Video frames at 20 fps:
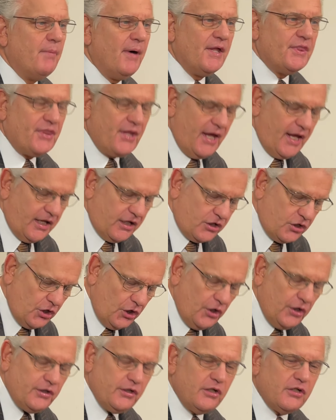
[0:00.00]
but they
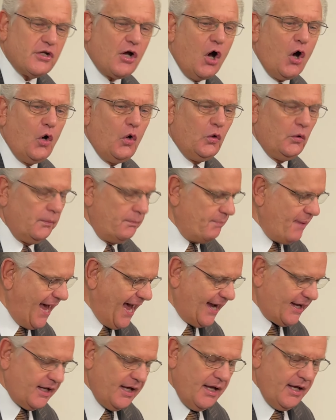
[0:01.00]
couldn't hold
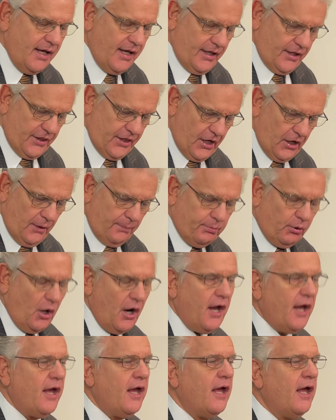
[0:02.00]
back their
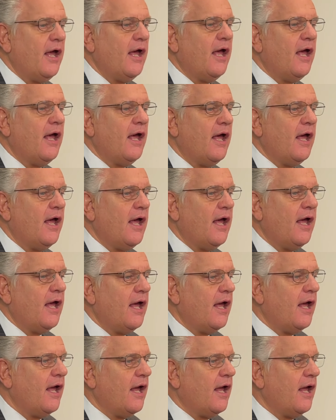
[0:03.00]
praise.